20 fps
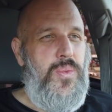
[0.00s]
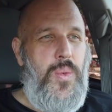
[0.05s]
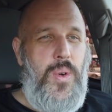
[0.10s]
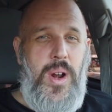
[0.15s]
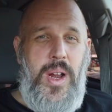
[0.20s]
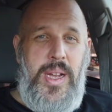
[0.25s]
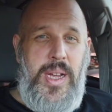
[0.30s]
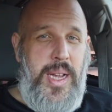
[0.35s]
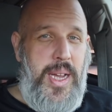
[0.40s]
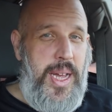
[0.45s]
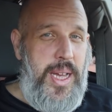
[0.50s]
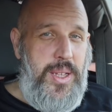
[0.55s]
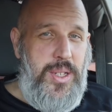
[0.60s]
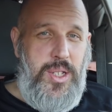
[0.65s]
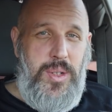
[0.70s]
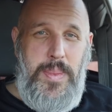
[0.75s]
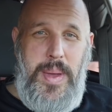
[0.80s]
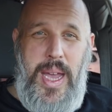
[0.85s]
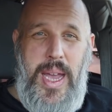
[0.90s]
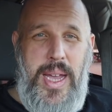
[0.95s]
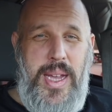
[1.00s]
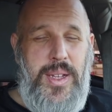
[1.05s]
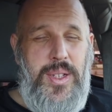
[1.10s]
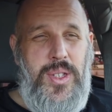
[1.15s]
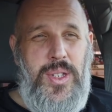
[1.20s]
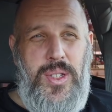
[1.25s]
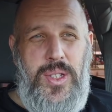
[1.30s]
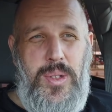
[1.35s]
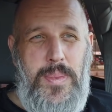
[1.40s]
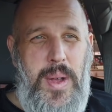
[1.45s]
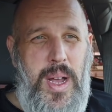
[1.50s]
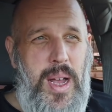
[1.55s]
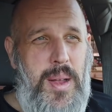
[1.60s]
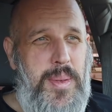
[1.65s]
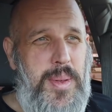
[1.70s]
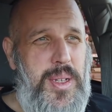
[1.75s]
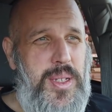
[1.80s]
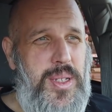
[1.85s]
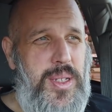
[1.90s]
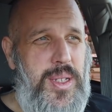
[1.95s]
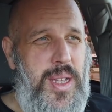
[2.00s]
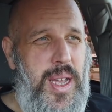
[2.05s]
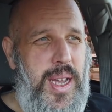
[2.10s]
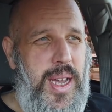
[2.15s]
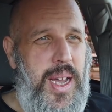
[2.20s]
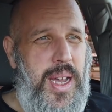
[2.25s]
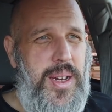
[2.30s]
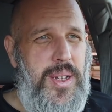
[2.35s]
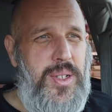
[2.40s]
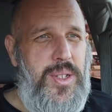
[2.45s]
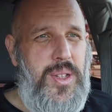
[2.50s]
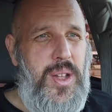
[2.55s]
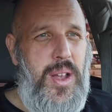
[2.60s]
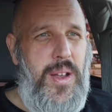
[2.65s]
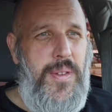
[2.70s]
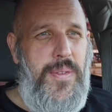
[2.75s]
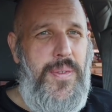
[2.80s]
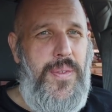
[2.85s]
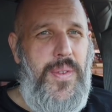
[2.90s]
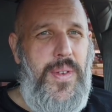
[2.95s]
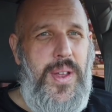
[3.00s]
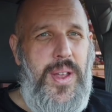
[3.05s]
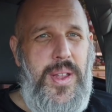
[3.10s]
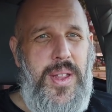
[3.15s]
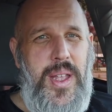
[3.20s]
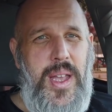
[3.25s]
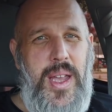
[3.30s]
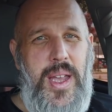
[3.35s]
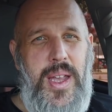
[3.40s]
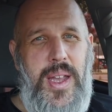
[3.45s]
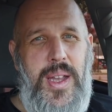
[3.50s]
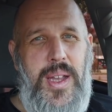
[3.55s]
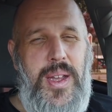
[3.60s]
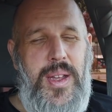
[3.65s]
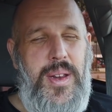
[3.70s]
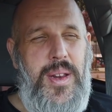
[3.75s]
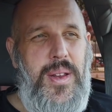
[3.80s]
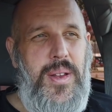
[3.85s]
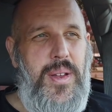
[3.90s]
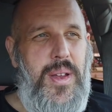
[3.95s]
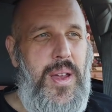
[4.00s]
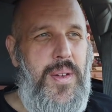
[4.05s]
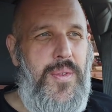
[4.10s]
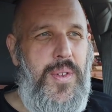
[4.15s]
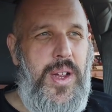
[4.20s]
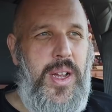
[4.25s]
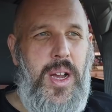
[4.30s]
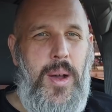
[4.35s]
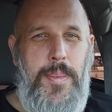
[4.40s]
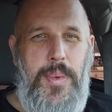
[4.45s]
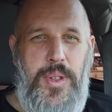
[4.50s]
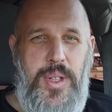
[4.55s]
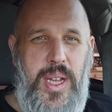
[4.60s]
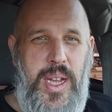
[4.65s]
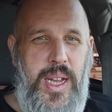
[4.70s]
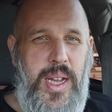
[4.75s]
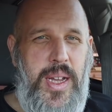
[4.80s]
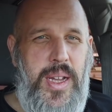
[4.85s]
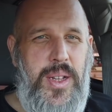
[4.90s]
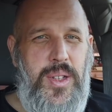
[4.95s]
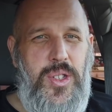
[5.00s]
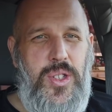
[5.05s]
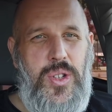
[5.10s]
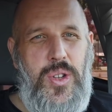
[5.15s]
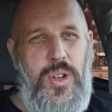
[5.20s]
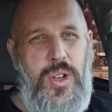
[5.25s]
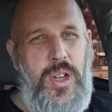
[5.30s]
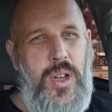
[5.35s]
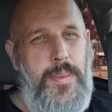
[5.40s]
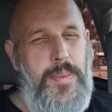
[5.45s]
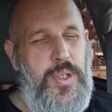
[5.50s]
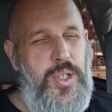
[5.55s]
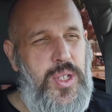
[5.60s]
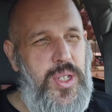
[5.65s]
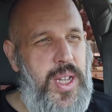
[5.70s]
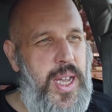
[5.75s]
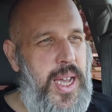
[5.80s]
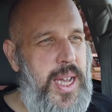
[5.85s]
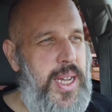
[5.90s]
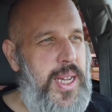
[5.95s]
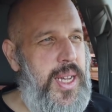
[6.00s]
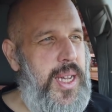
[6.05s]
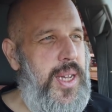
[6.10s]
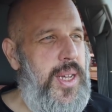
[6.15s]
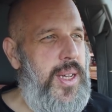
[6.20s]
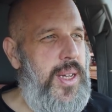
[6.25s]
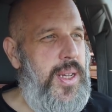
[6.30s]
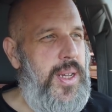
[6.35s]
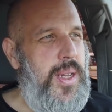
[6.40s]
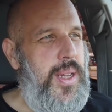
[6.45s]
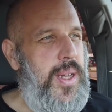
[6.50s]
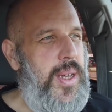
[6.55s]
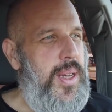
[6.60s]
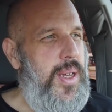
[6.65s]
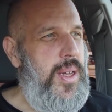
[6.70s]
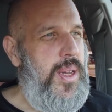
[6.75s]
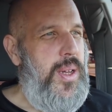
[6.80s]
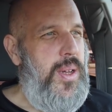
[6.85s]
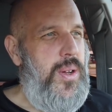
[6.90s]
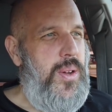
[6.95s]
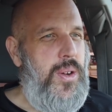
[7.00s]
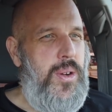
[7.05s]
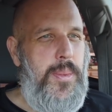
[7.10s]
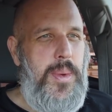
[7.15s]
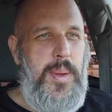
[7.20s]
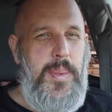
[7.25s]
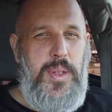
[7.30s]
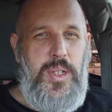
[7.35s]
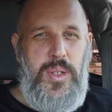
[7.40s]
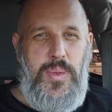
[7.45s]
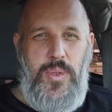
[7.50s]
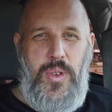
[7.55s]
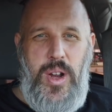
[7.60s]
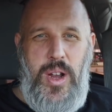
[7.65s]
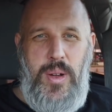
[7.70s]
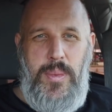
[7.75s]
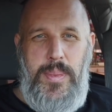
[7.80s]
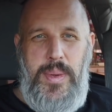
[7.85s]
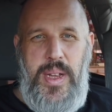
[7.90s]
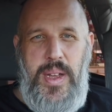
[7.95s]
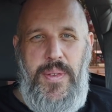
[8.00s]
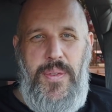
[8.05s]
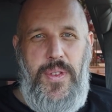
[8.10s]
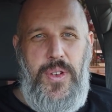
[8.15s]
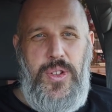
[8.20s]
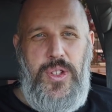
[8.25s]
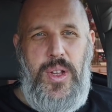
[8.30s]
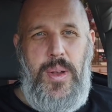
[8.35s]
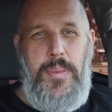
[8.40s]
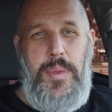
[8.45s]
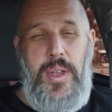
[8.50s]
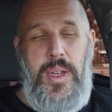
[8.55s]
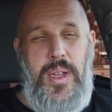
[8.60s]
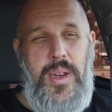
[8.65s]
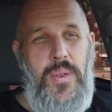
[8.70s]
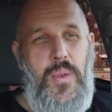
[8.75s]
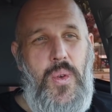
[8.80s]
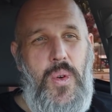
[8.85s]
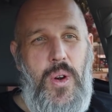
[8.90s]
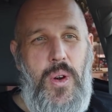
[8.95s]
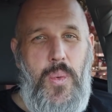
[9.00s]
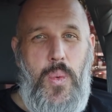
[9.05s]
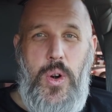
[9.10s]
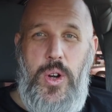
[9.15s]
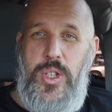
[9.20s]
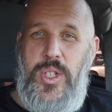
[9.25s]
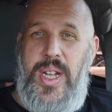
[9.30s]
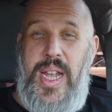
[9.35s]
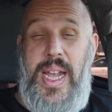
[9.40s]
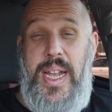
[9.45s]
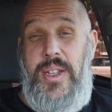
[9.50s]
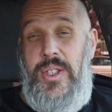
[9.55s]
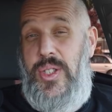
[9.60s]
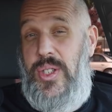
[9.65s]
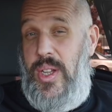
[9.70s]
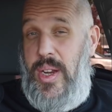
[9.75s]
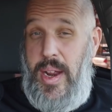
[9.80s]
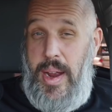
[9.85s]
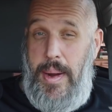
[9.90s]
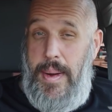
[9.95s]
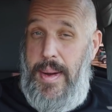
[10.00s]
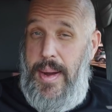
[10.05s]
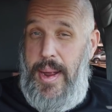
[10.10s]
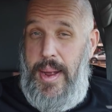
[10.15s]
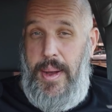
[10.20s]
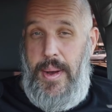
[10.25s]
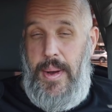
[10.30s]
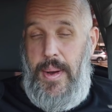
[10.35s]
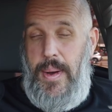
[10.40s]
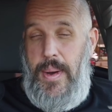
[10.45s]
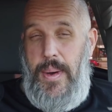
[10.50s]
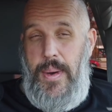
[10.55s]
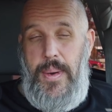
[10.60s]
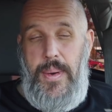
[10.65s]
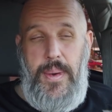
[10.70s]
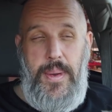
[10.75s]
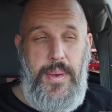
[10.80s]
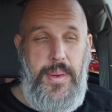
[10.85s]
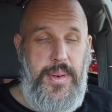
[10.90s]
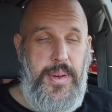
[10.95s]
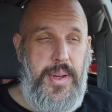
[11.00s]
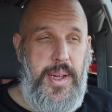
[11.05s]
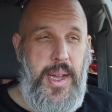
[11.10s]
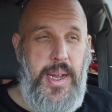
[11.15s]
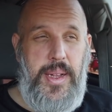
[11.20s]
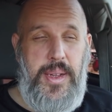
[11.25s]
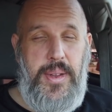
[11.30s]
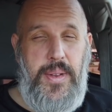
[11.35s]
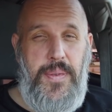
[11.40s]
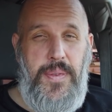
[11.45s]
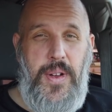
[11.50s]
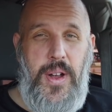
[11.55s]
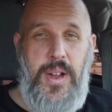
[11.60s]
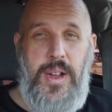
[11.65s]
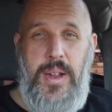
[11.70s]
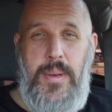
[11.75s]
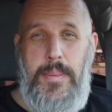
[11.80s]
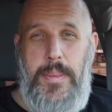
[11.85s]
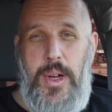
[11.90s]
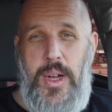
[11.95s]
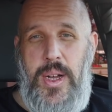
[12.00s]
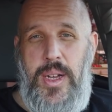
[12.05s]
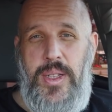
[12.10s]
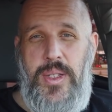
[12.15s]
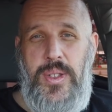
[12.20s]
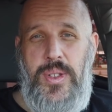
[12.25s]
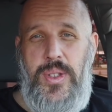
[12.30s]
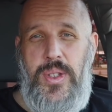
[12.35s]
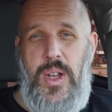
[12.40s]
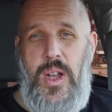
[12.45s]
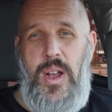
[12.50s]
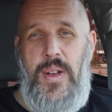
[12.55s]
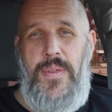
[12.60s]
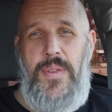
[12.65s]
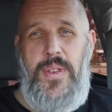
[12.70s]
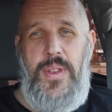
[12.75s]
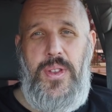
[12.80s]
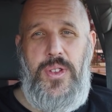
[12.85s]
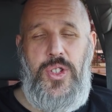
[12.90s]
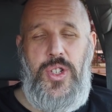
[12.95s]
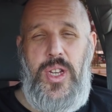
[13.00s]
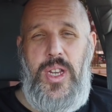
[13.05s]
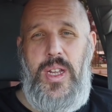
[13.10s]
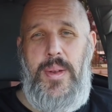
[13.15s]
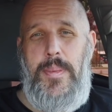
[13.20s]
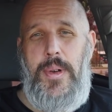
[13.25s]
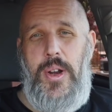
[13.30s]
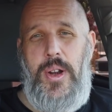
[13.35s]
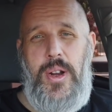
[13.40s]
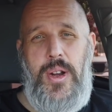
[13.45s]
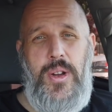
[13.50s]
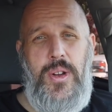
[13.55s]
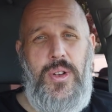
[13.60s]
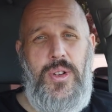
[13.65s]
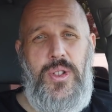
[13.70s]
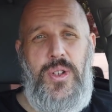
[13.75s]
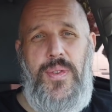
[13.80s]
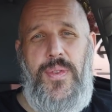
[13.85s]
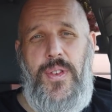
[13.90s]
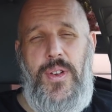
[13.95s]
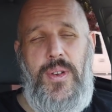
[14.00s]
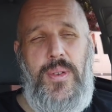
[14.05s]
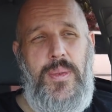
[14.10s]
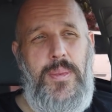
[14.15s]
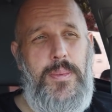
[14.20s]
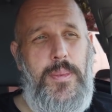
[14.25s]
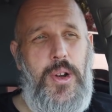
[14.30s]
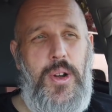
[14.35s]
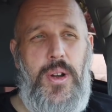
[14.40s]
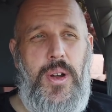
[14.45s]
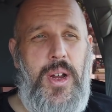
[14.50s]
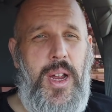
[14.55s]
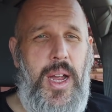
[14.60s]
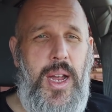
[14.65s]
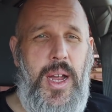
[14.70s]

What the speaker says: where I can get some eggs and some omelets and that kind of stuff. And then every couple days cook up a steak or maybe some ground beef or something. Or worst case scenario, take the fucking buns off of the shitty burgers from Burger